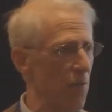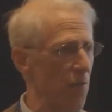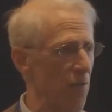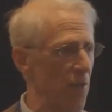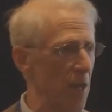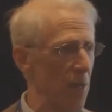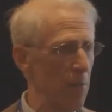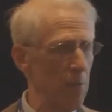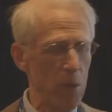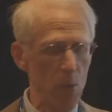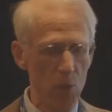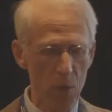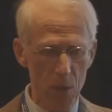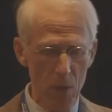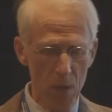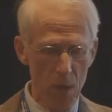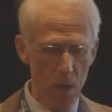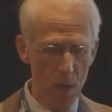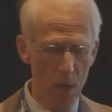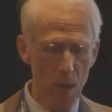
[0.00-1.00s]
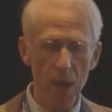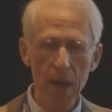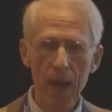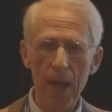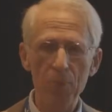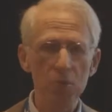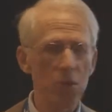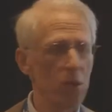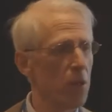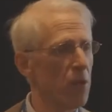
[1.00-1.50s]
and family were
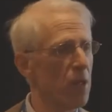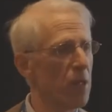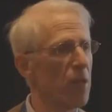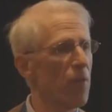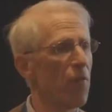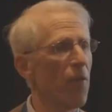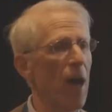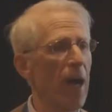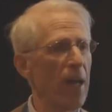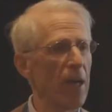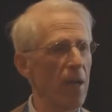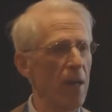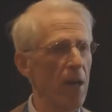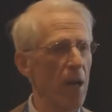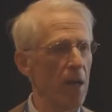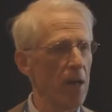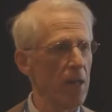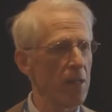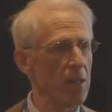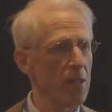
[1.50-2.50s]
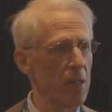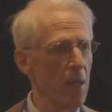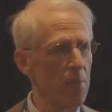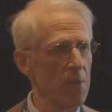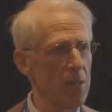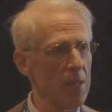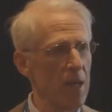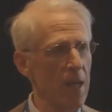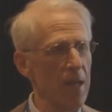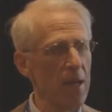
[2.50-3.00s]
absolutely divided on it. Some
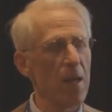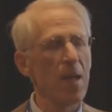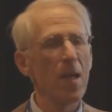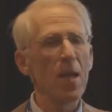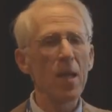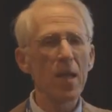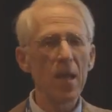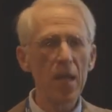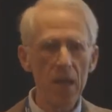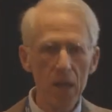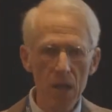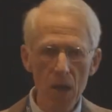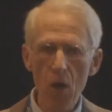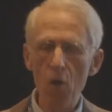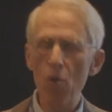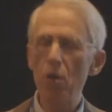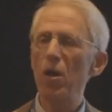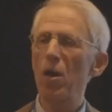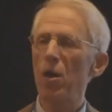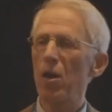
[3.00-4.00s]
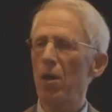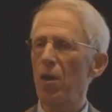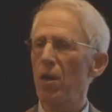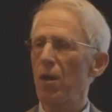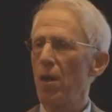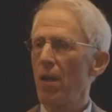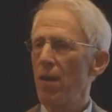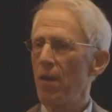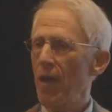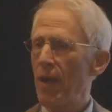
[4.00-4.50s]
said he owed
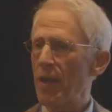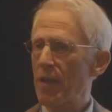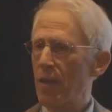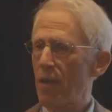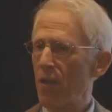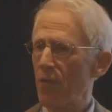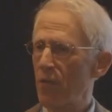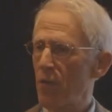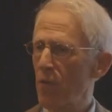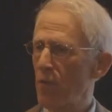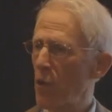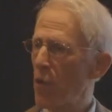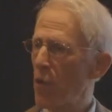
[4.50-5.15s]
her that gift of